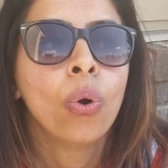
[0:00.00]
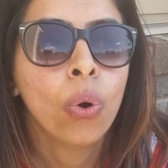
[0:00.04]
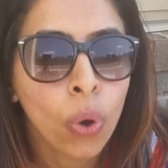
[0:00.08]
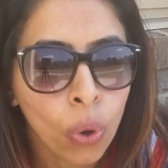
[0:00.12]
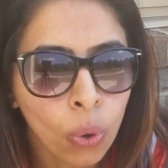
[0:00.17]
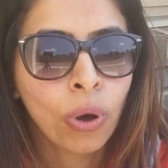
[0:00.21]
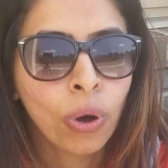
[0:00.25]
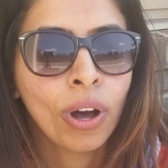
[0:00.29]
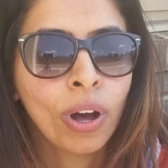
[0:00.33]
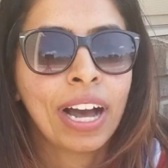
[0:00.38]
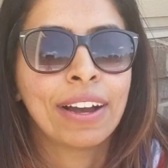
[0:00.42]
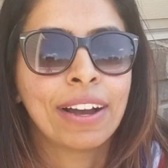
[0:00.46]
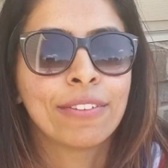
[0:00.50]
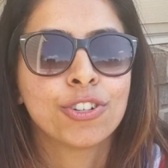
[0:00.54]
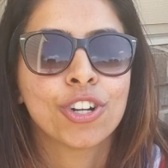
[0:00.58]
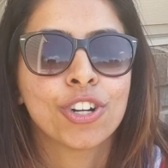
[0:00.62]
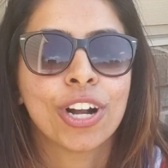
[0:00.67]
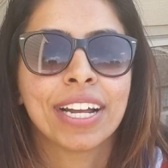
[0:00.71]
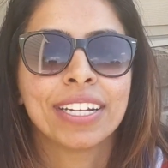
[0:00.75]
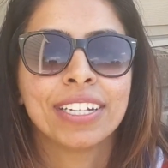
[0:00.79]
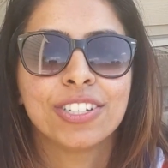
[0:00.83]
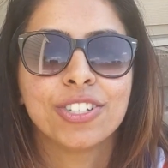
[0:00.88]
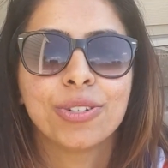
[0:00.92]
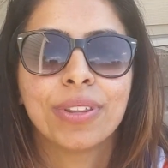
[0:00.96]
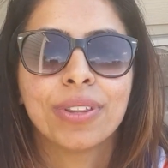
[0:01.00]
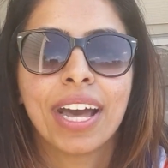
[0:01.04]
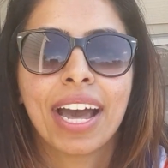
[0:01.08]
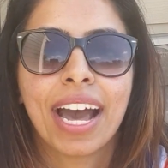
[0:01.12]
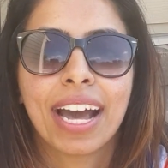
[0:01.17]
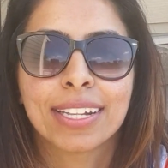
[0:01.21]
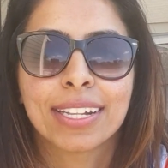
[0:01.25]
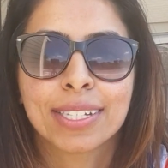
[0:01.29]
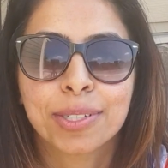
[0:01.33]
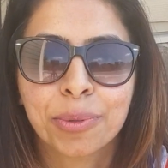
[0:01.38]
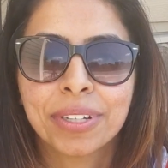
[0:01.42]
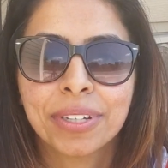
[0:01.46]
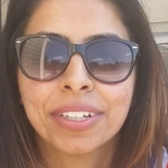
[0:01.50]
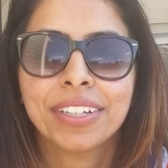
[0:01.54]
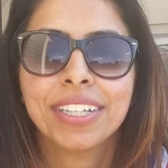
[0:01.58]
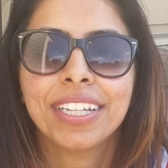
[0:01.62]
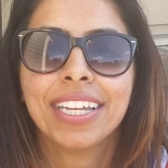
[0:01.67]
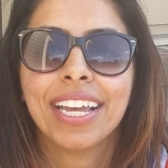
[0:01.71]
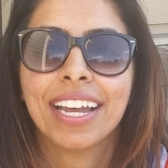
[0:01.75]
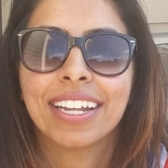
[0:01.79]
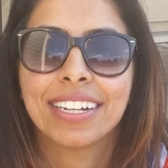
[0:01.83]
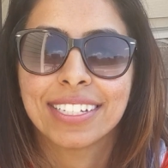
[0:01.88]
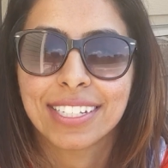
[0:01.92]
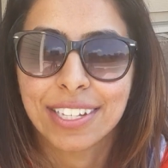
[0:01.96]
Whew, I've tried to do that as
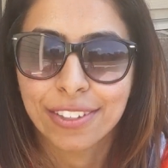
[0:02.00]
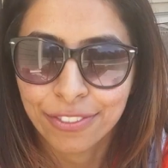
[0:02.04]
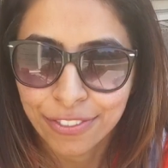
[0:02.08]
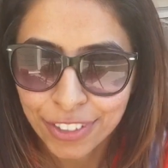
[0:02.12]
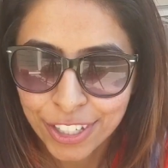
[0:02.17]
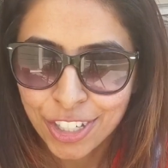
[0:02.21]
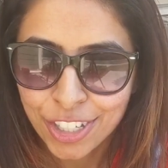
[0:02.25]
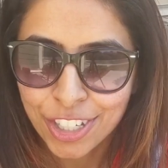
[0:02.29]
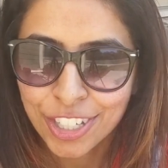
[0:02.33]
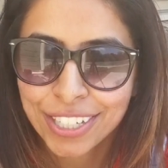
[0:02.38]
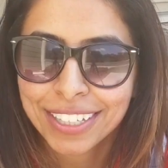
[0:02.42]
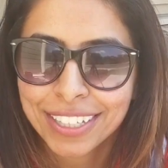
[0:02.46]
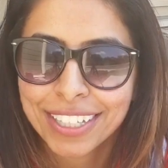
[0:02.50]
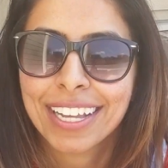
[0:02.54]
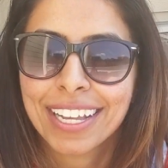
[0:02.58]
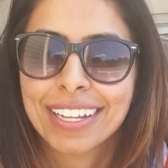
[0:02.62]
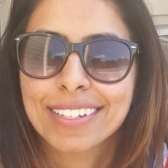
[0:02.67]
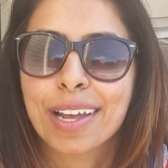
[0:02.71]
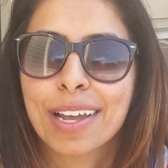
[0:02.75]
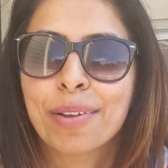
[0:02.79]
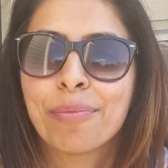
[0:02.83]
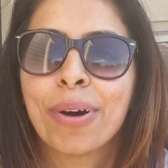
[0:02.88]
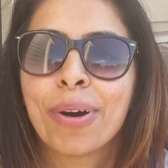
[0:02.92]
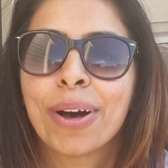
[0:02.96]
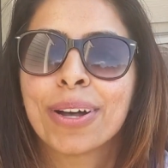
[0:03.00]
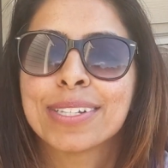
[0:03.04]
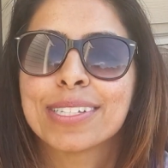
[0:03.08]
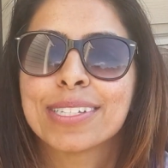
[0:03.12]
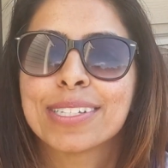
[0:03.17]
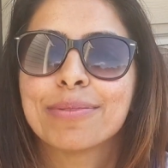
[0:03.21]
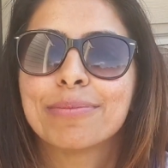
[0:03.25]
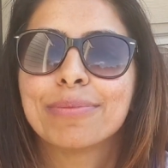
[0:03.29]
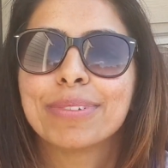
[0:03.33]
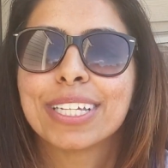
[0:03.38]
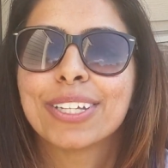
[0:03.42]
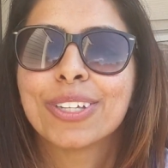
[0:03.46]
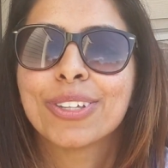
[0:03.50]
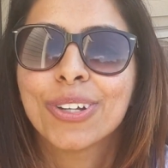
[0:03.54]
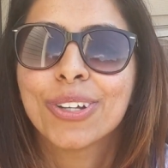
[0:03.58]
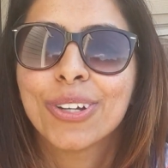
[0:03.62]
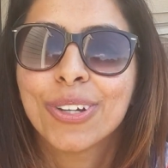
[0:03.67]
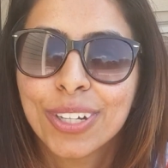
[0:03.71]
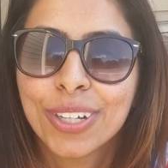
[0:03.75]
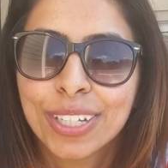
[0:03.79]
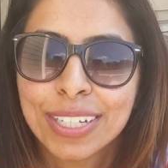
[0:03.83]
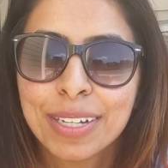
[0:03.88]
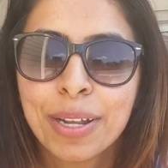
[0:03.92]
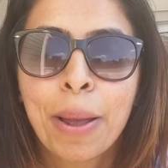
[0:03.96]
quickly and as efficiently as I possibly
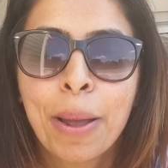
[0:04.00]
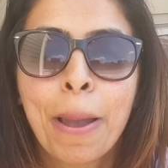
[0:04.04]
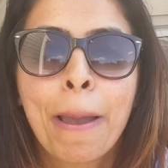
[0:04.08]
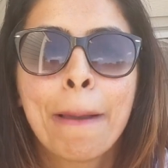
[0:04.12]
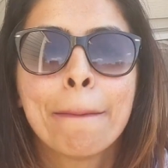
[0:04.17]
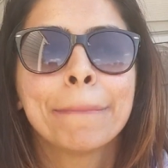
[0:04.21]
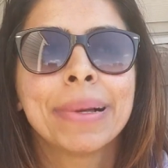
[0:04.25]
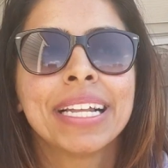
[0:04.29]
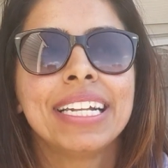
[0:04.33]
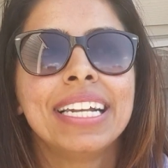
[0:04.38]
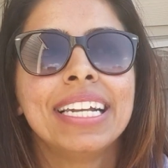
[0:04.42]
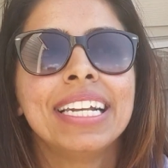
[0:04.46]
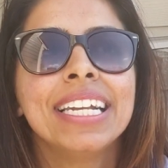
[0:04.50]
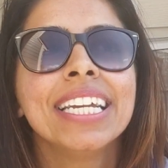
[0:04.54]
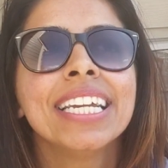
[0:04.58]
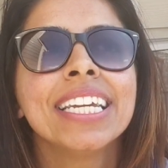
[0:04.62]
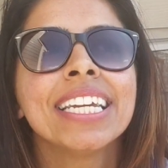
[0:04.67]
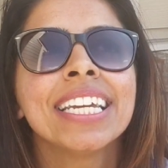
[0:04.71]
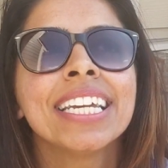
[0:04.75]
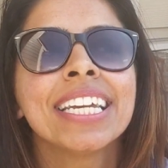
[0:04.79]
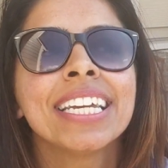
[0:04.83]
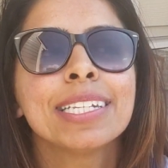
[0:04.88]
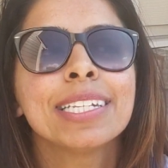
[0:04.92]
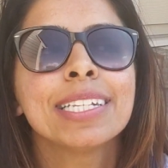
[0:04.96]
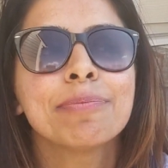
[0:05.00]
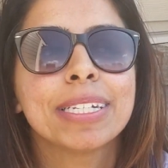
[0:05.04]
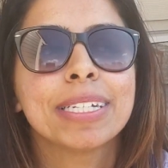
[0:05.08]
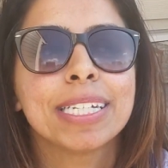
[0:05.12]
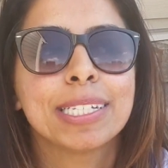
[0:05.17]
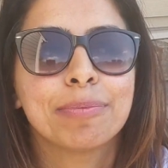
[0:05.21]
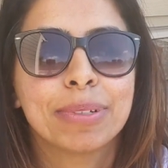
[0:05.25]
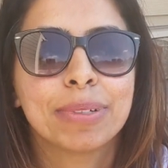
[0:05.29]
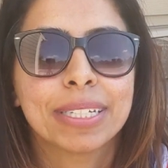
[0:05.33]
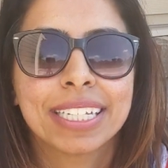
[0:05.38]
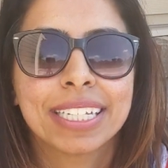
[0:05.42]
could. Please